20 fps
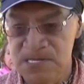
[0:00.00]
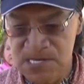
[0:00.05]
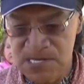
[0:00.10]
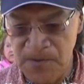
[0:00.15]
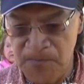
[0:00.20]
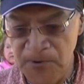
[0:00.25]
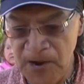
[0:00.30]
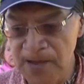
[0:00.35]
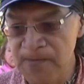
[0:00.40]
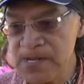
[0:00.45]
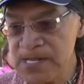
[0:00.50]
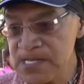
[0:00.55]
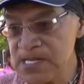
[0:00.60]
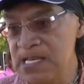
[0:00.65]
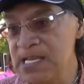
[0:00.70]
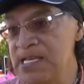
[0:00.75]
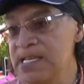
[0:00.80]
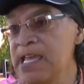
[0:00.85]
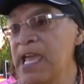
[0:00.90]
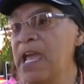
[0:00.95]

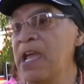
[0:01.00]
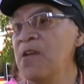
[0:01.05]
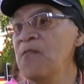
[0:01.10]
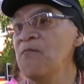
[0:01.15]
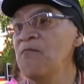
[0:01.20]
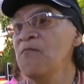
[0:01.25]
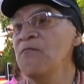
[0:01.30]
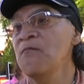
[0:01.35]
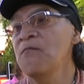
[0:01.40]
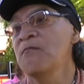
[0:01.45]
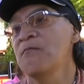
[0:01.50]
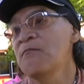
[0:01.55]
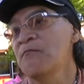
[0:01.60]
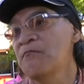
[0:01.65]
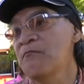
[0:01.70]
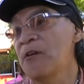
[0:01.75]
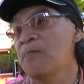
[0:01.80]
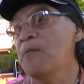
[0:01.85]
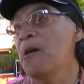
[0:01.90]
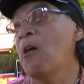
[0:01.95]
supremacy came
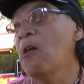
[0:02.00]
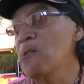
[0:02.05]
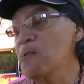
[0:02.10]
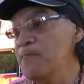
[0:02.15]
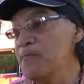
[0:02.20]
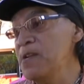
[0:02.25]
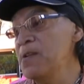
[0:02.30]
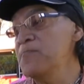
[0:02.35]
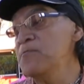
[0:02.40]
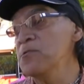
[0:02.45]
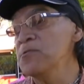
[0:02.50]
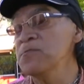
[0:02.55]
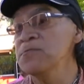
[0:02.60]
from our people,